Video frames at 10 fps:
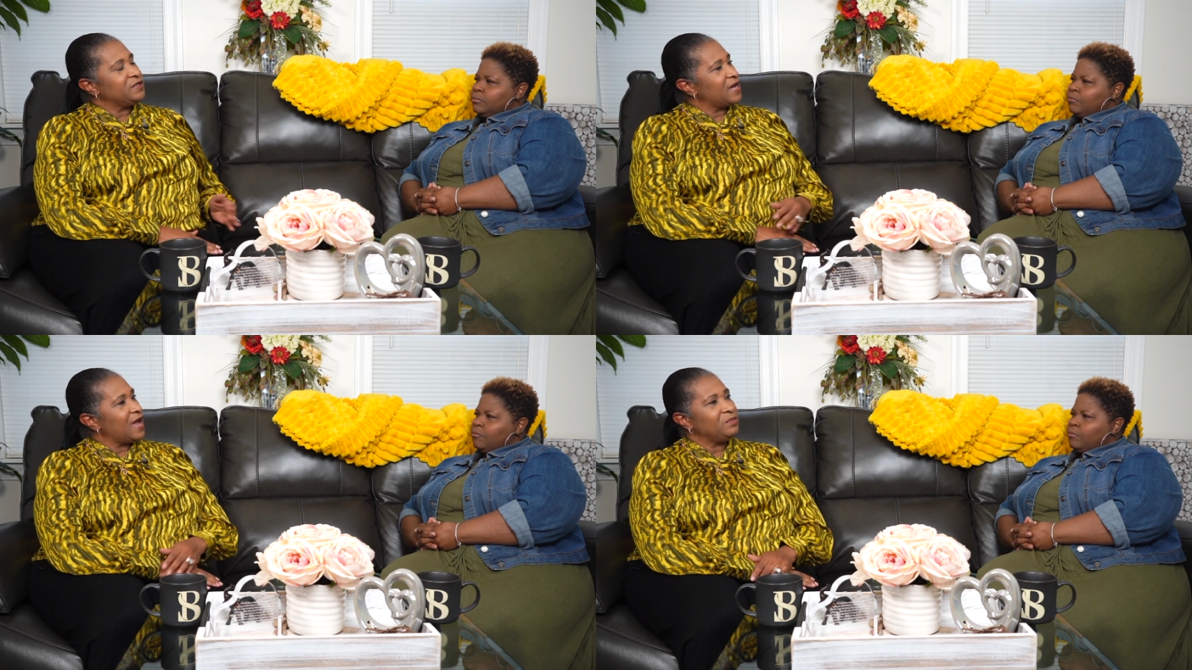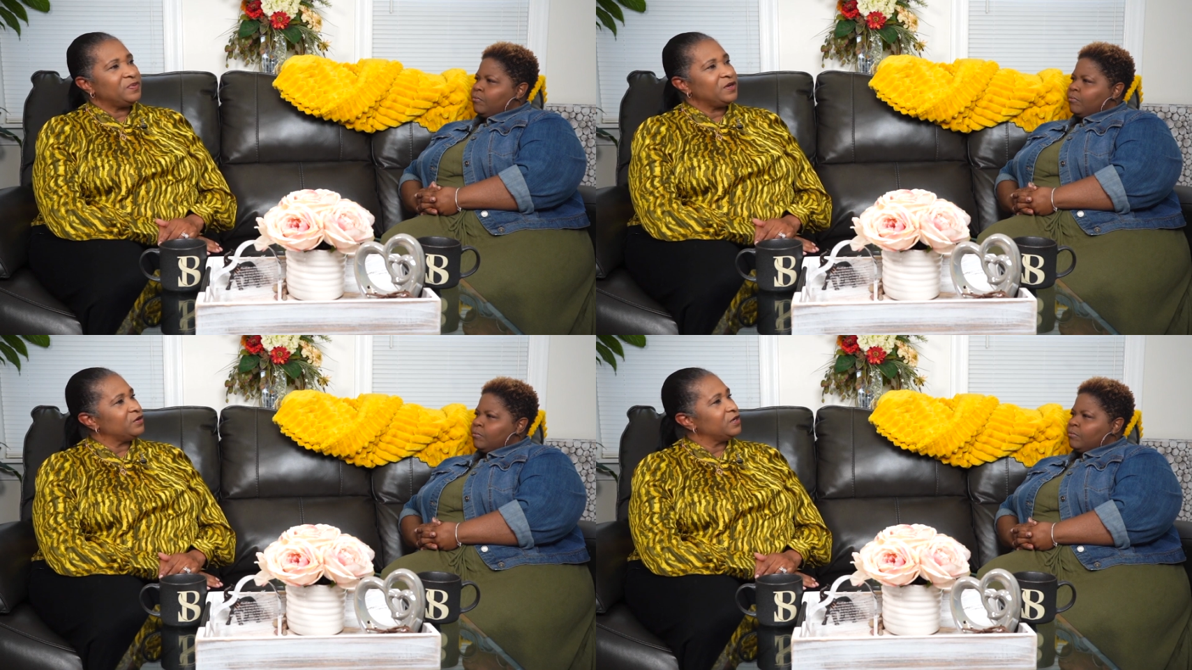Speaker 1: time
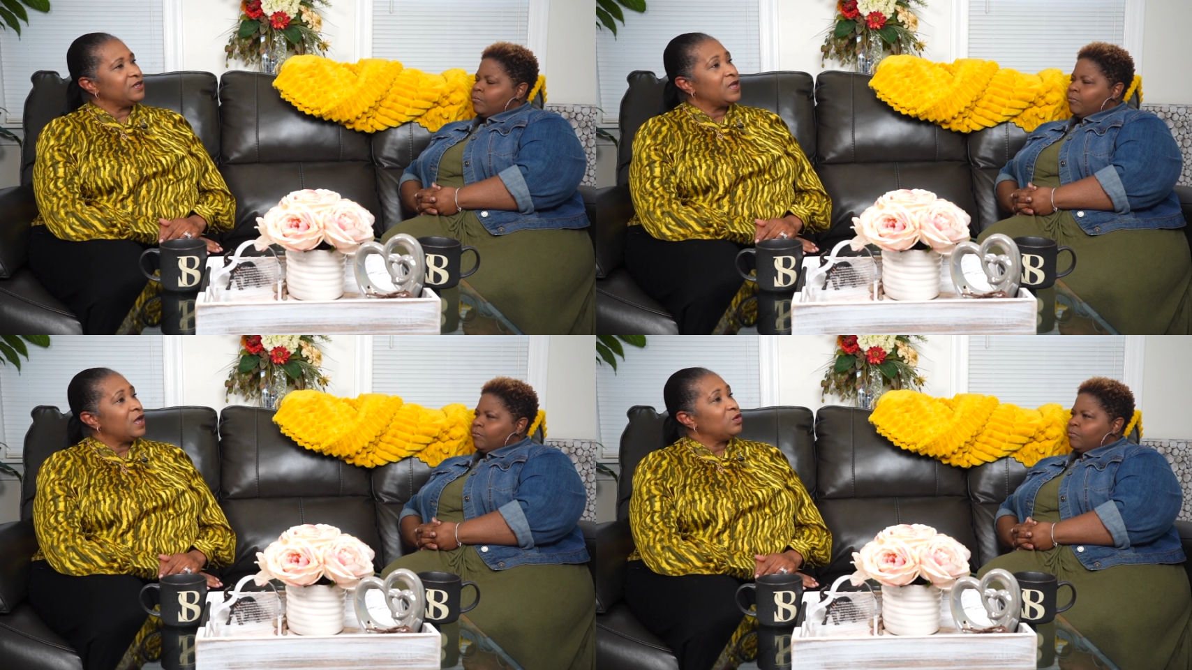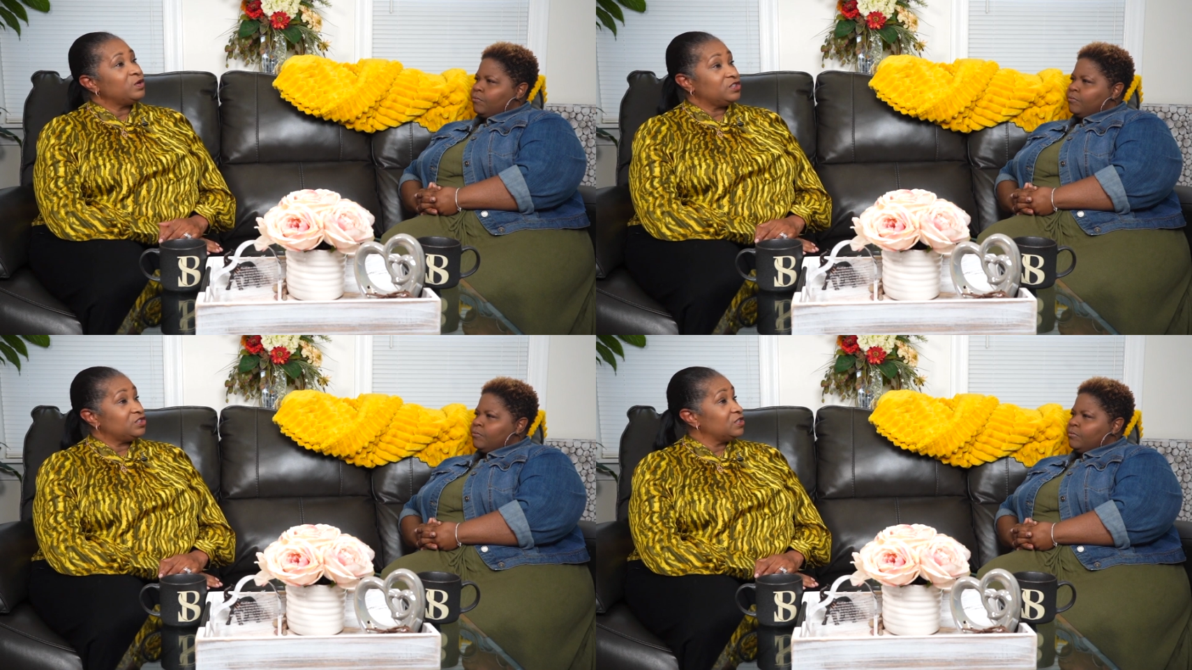period
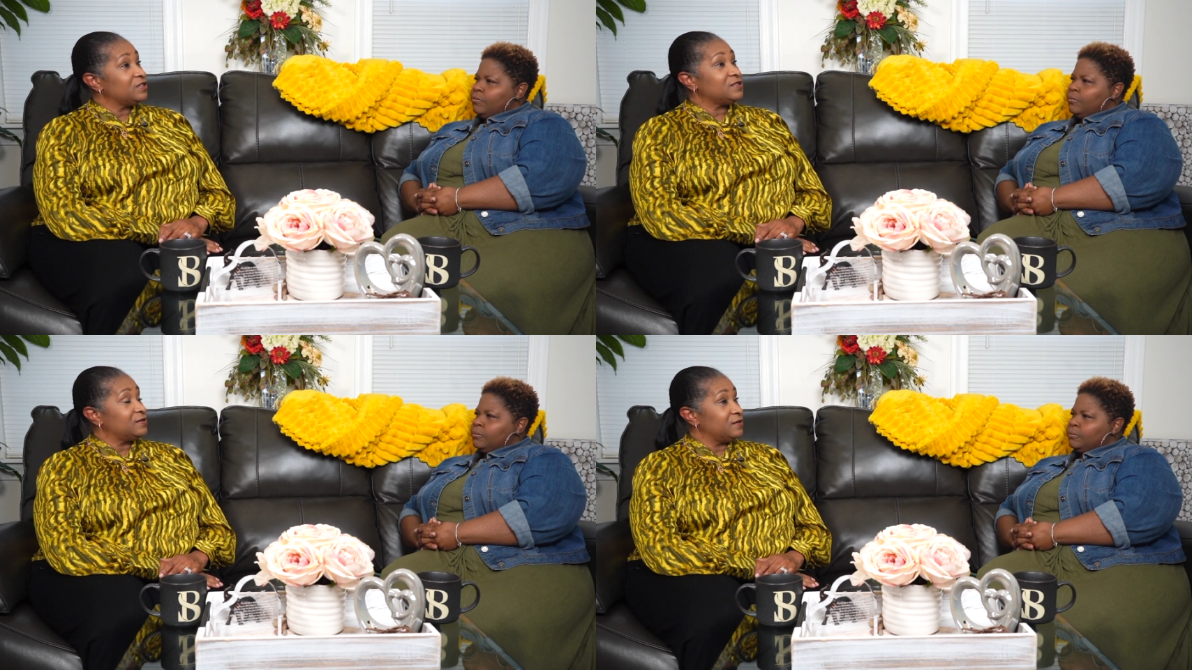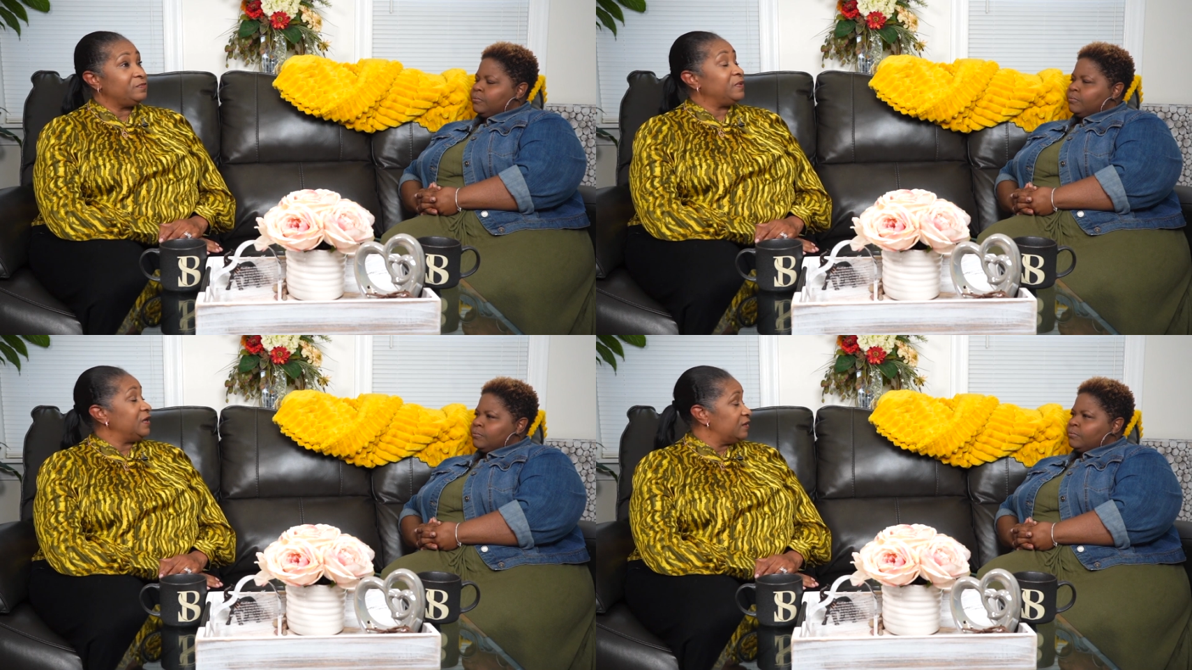was just the
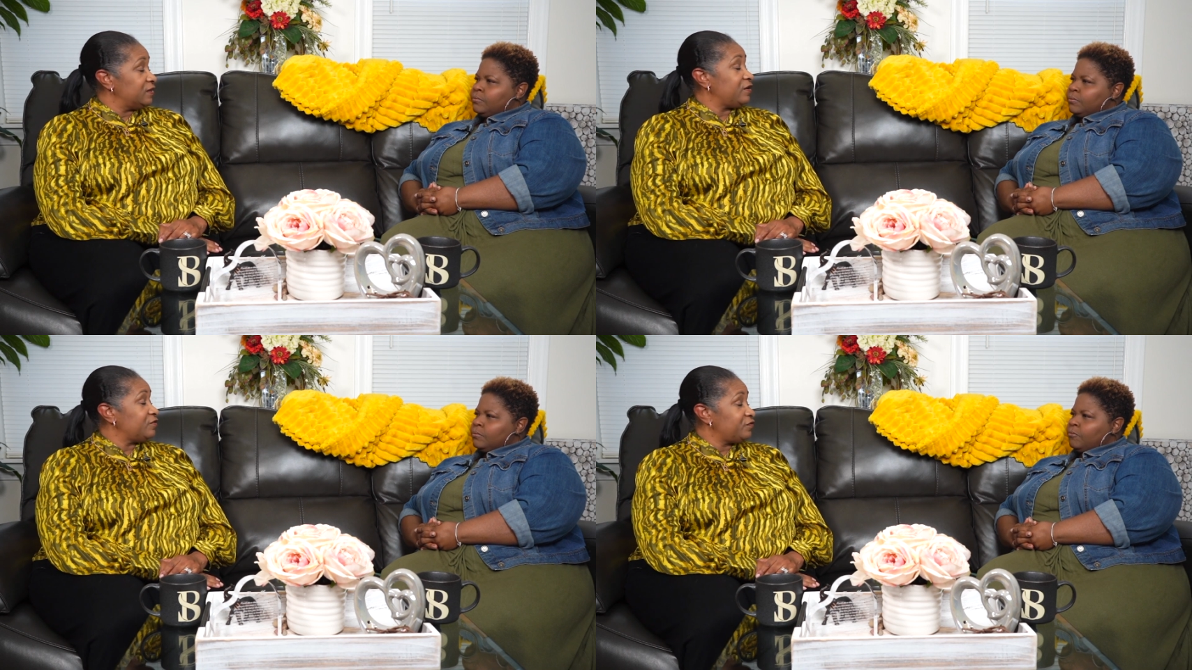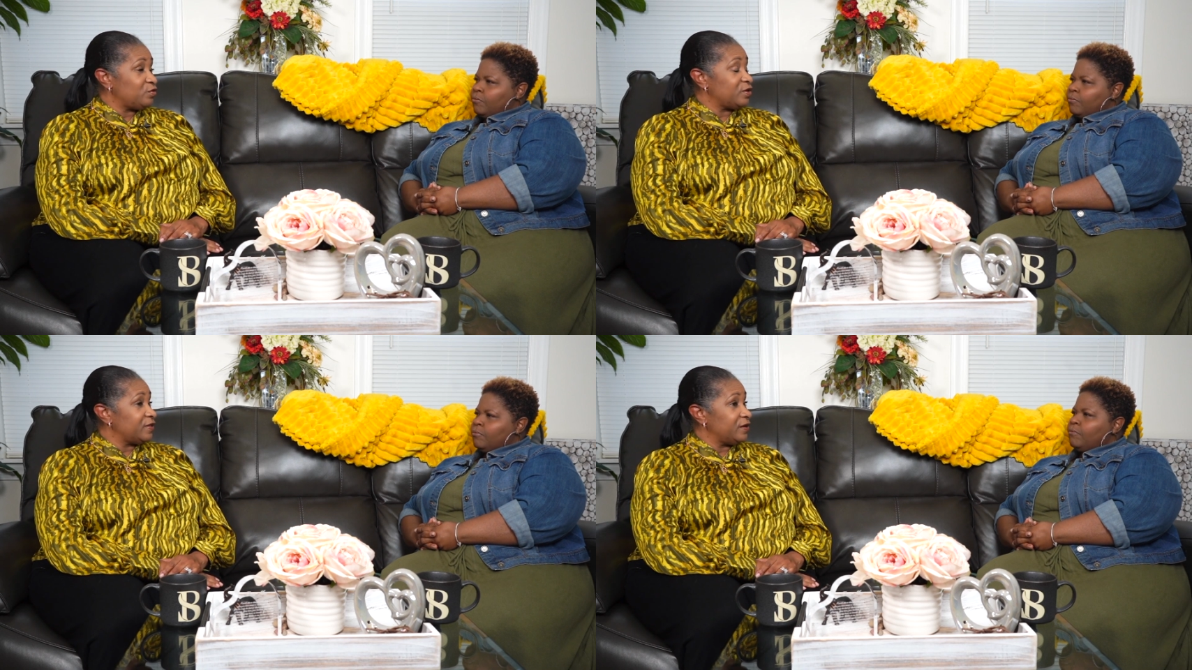being there
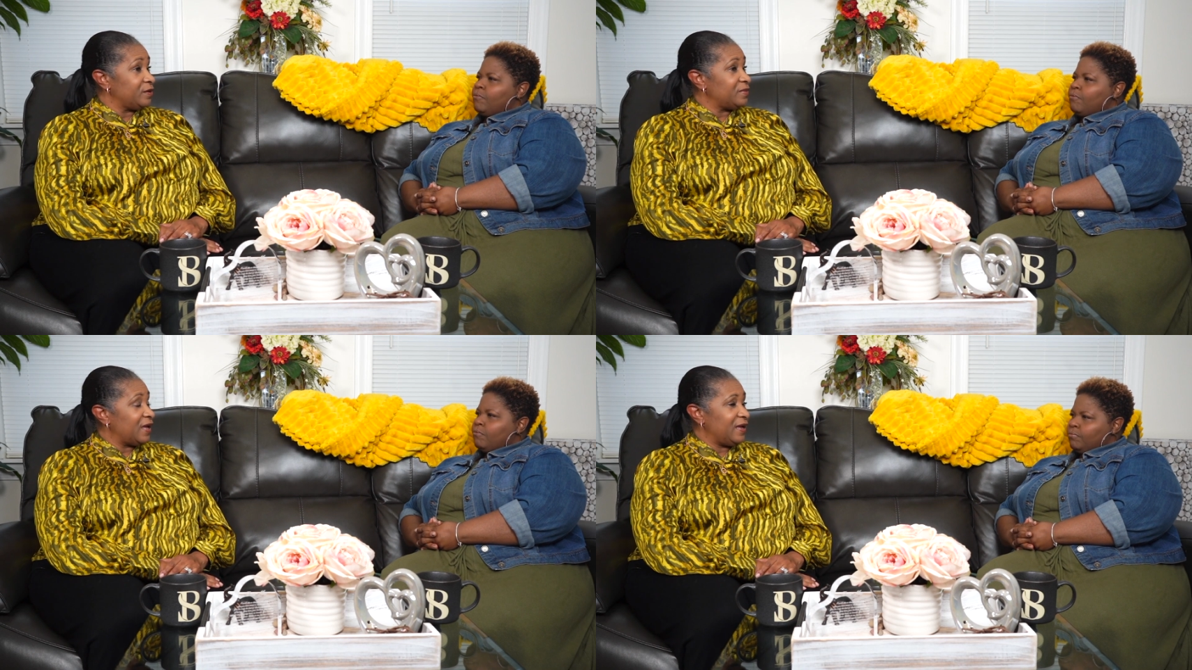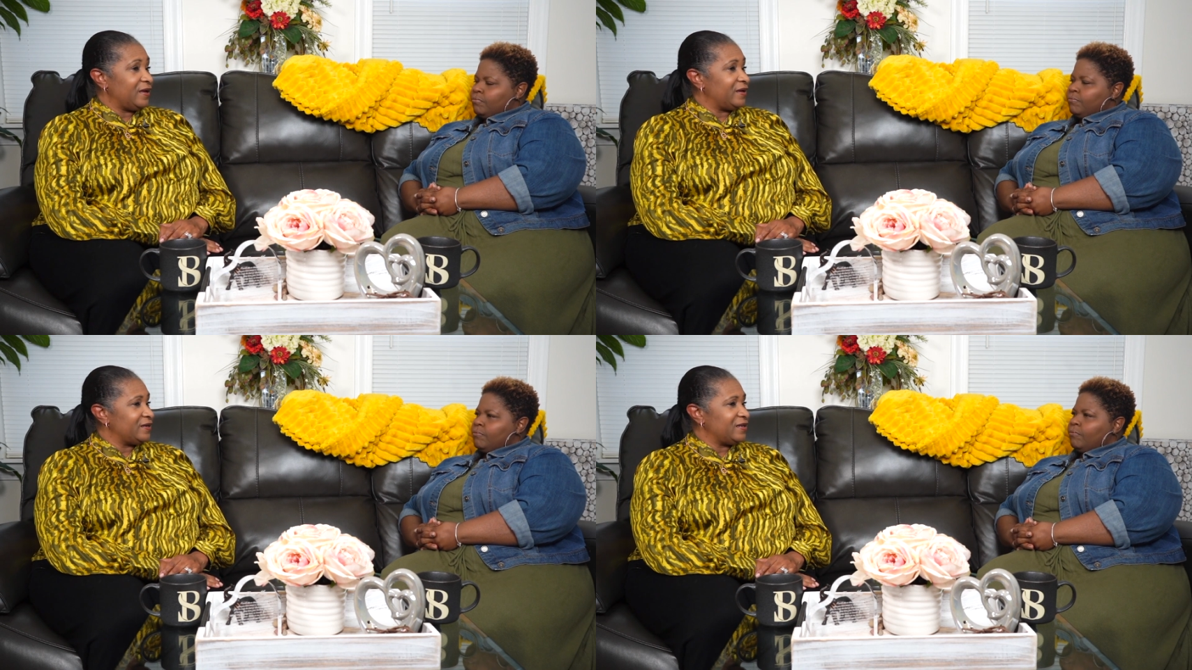for them
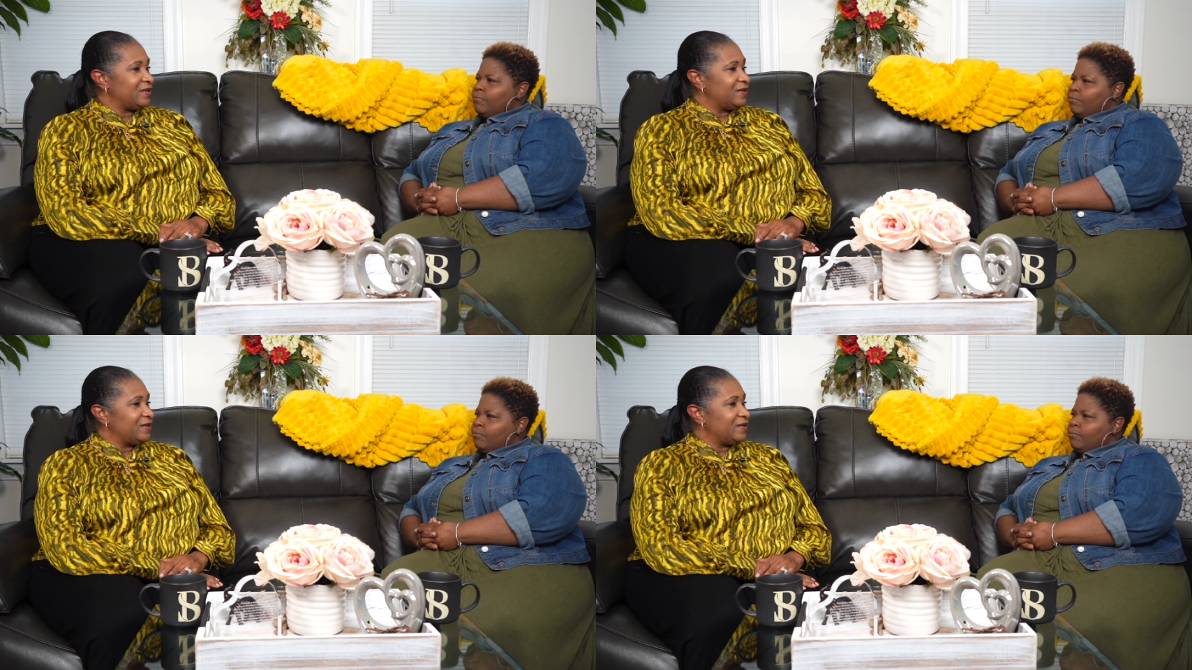and.